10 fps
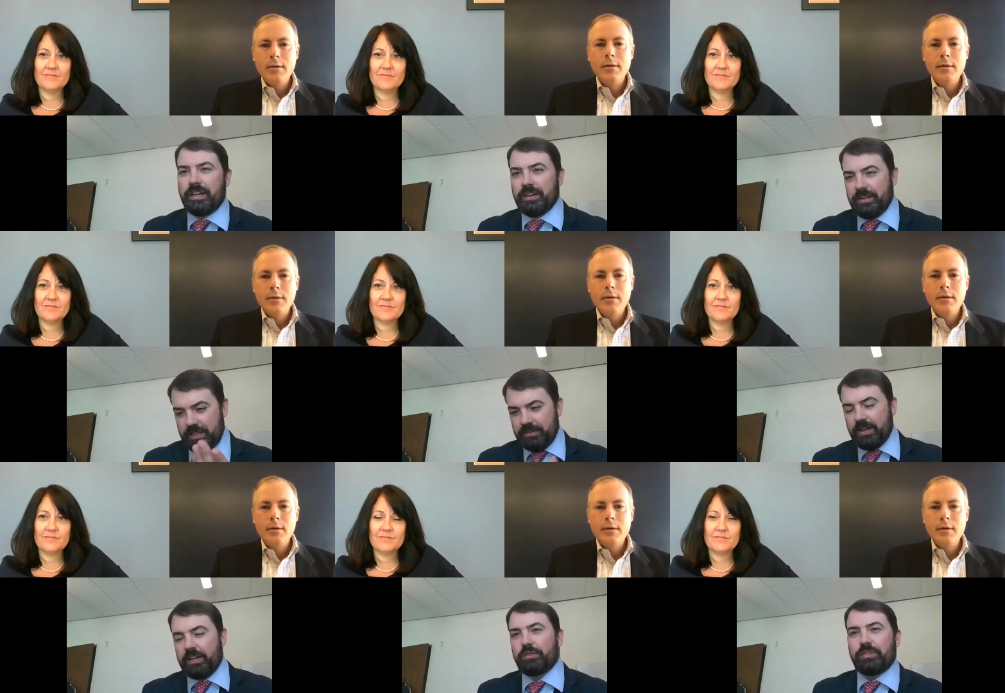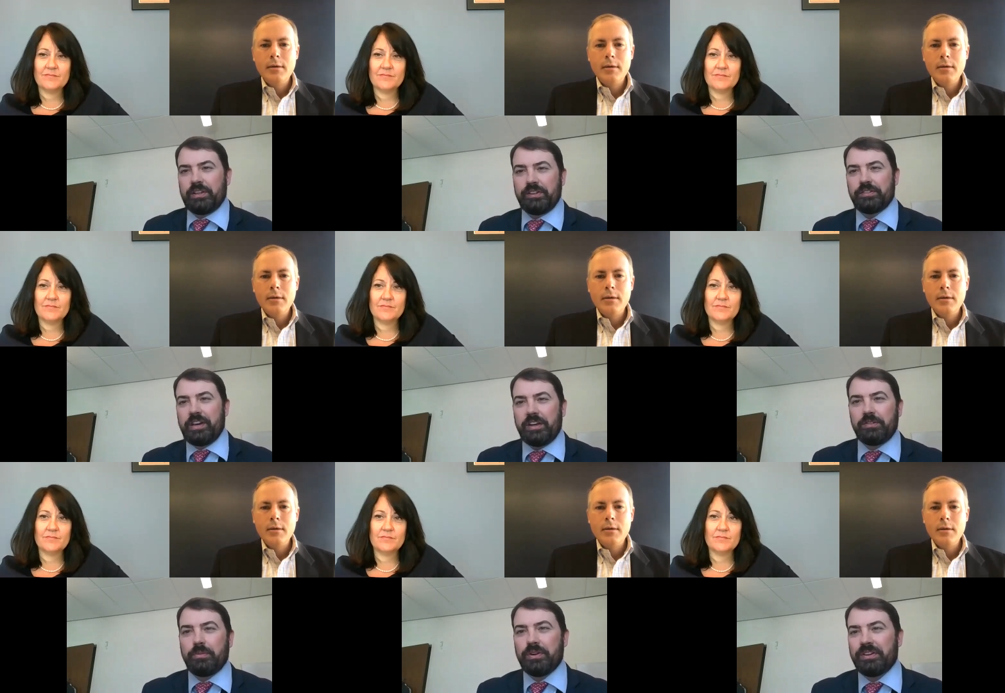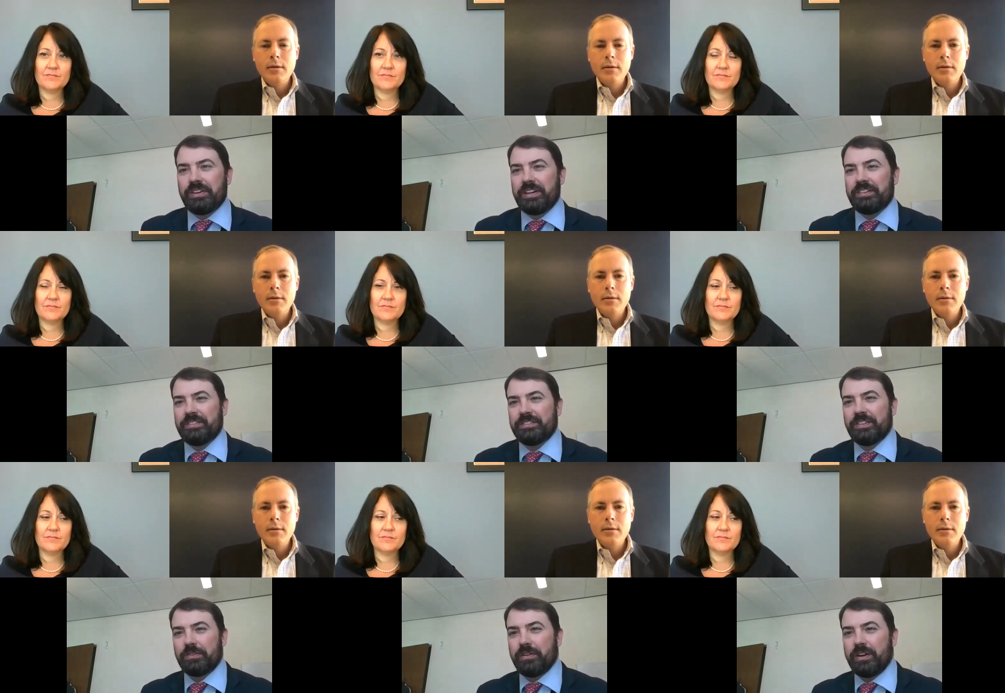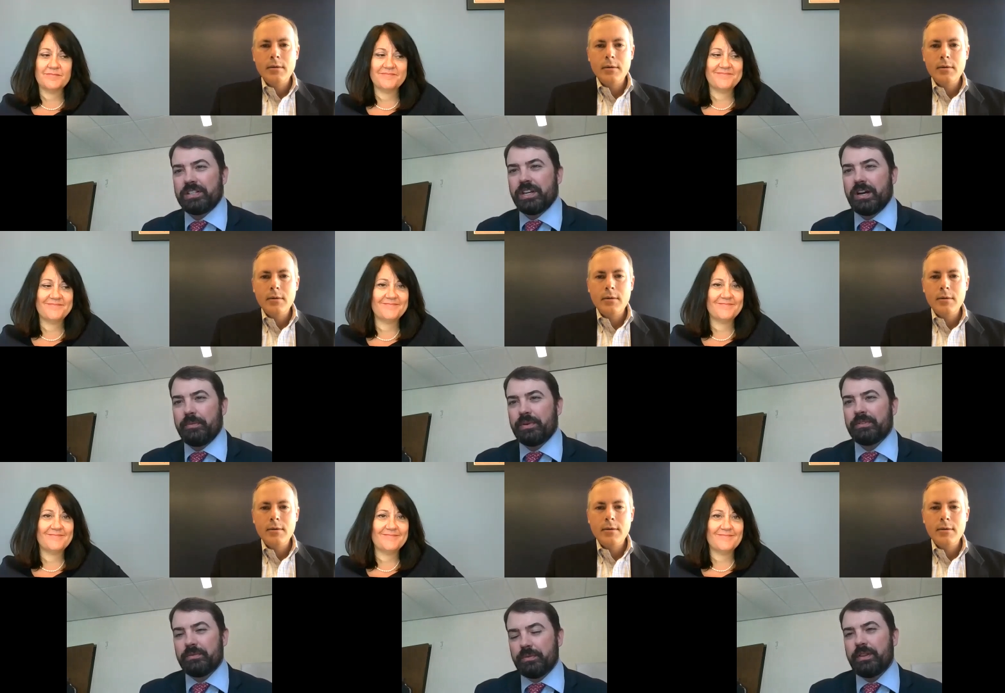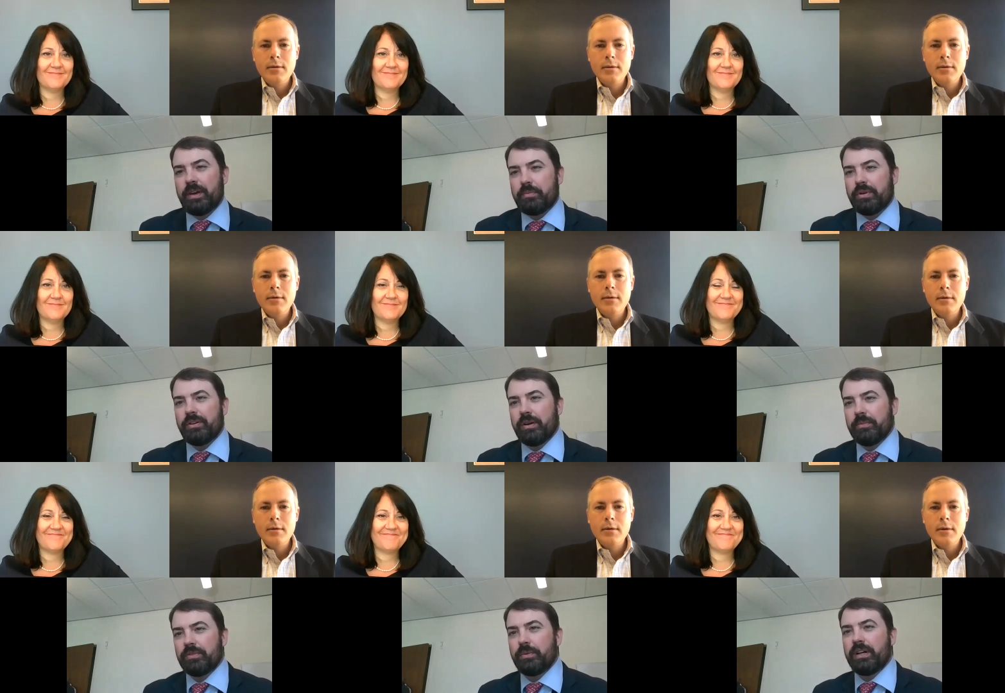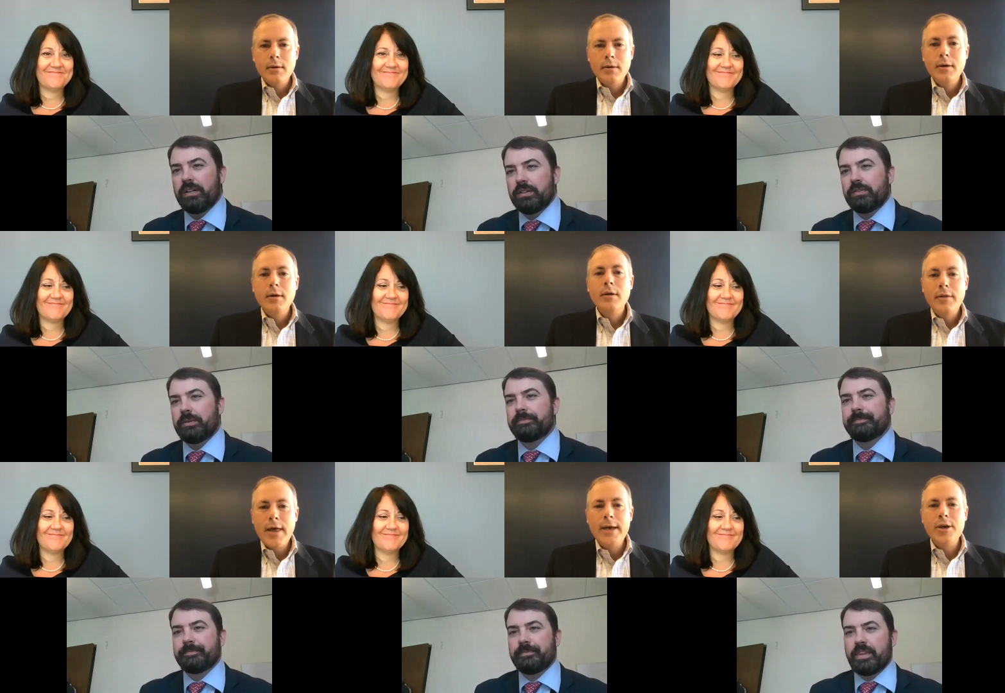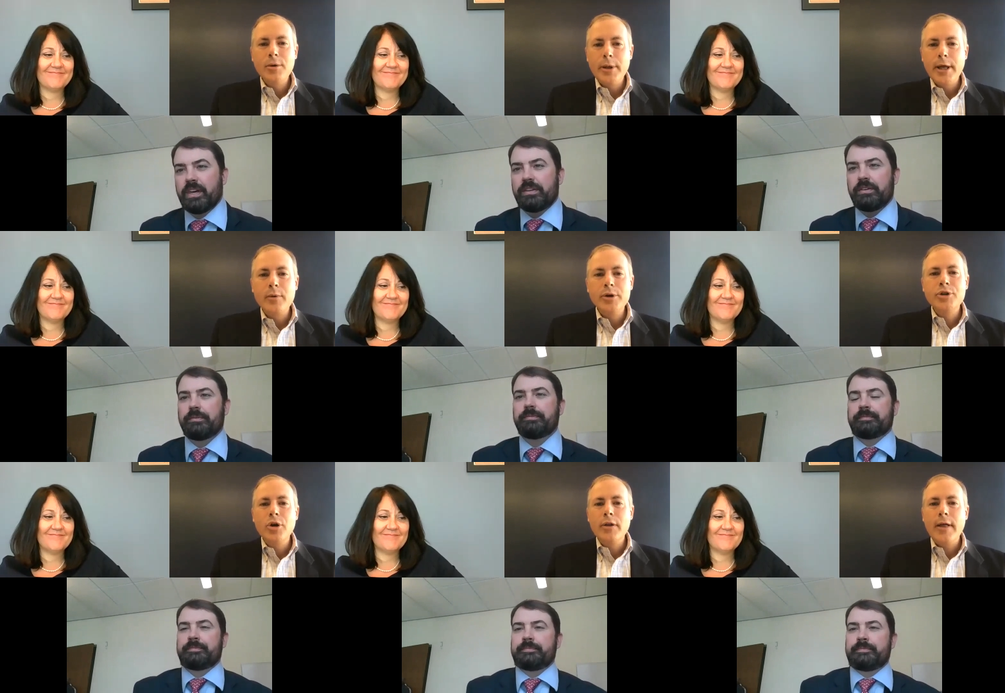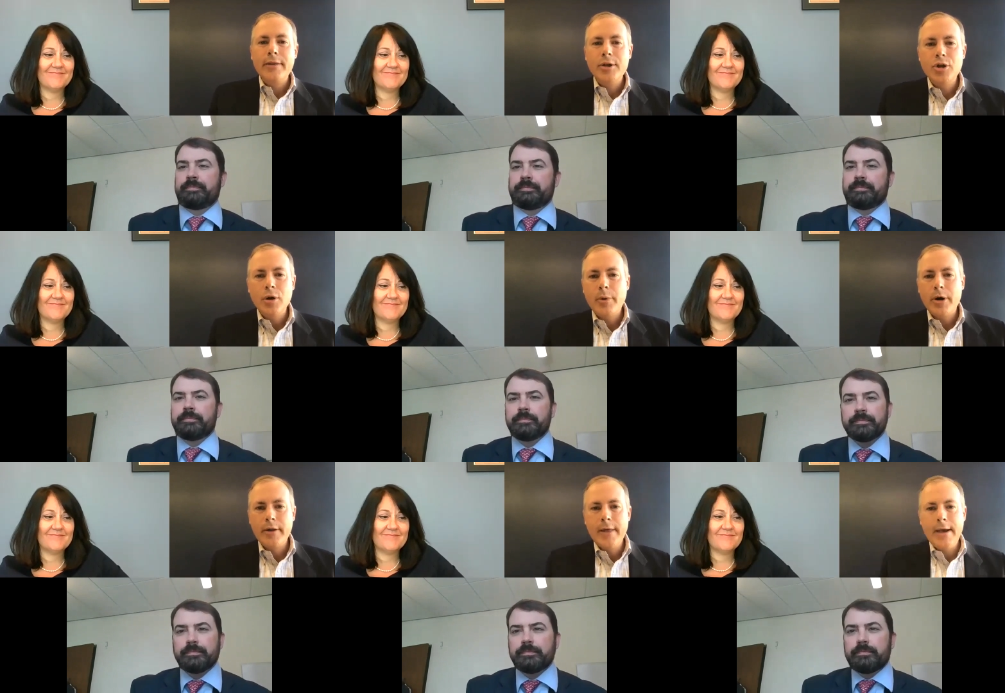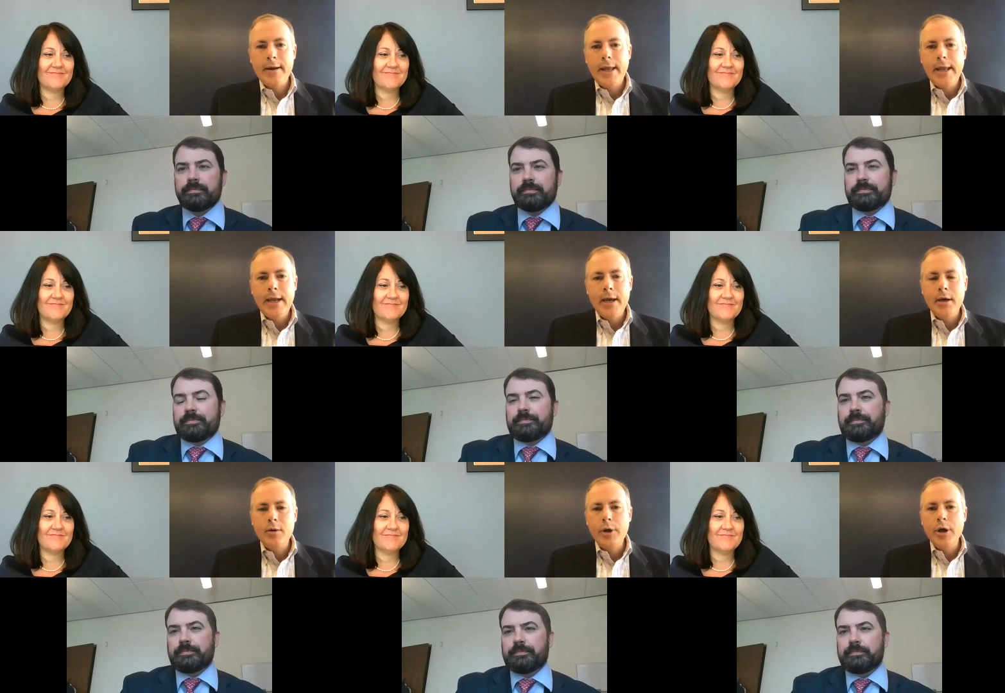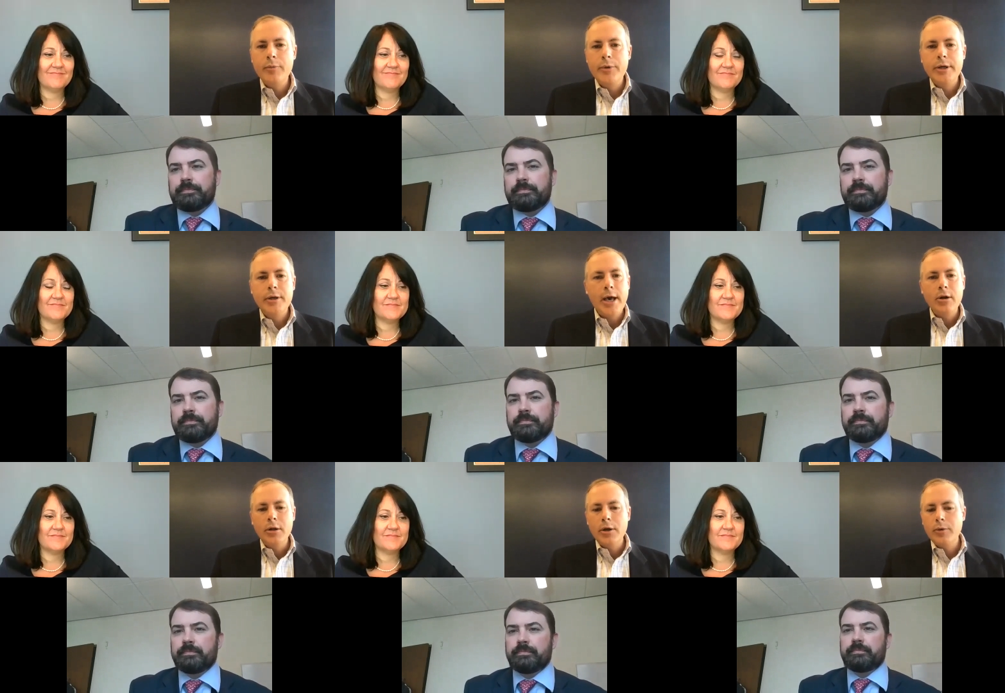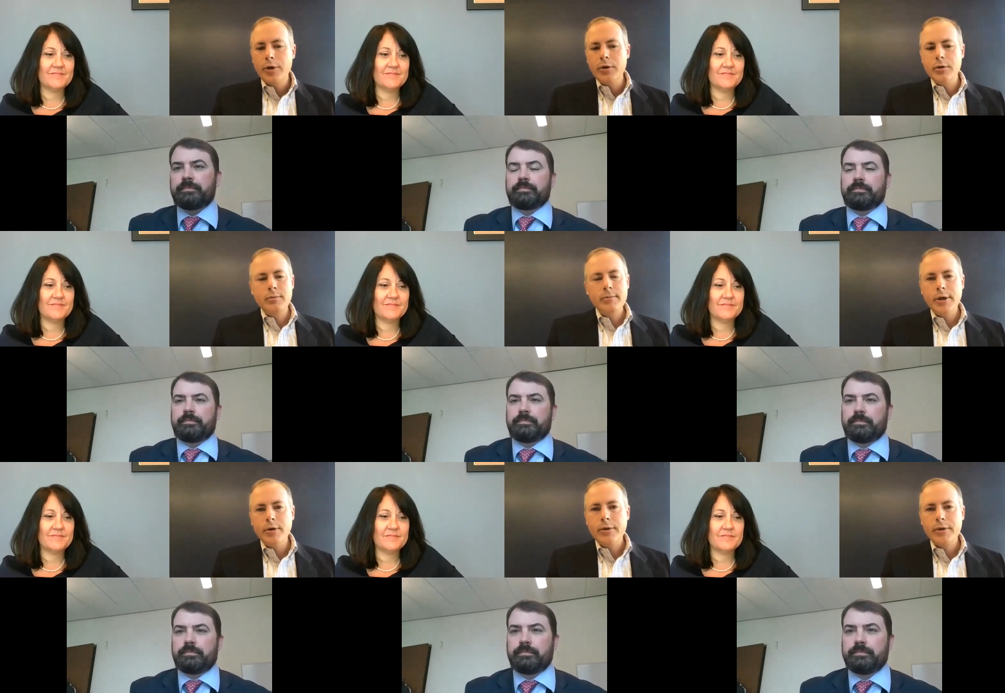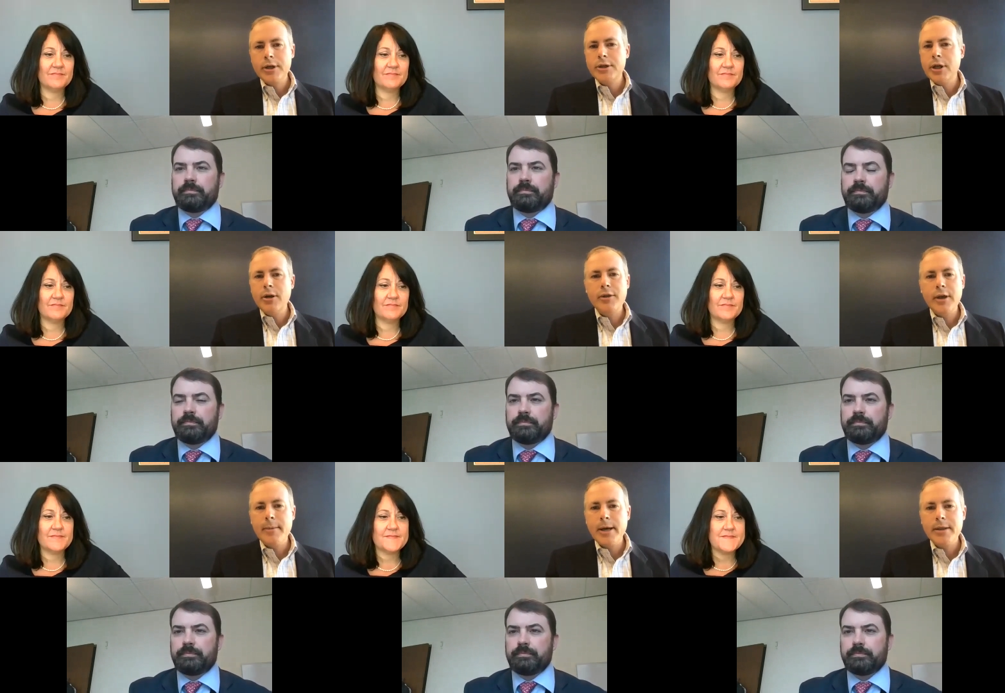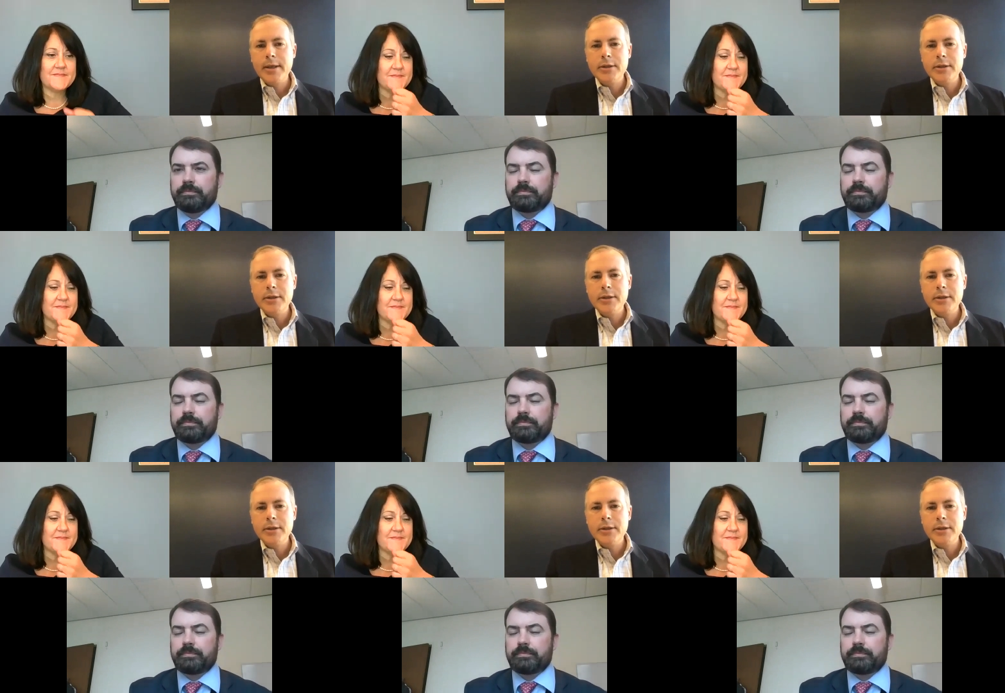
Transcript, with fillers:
Speaker 1: and uh, as you said, Lisa Eisenberg uh, does a great job with that program as well.
Speaker 2: Thank you, Blake. Thank you. We're so glad that you're a part of that. And we hope that not only will you, you know, continue to think about things